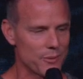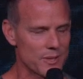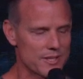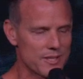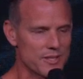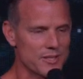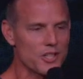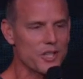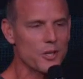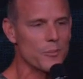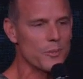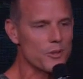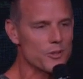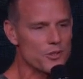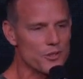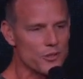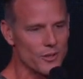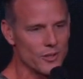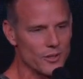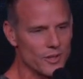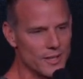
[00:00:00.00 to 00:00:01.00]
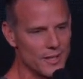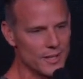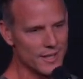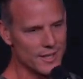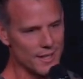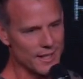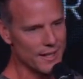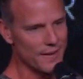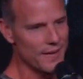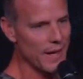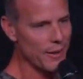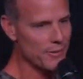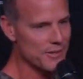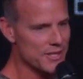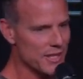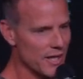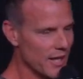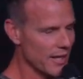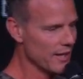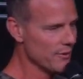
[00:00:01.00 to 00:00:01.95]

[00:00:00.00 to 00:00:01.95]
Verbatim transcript: was this commercial that was on.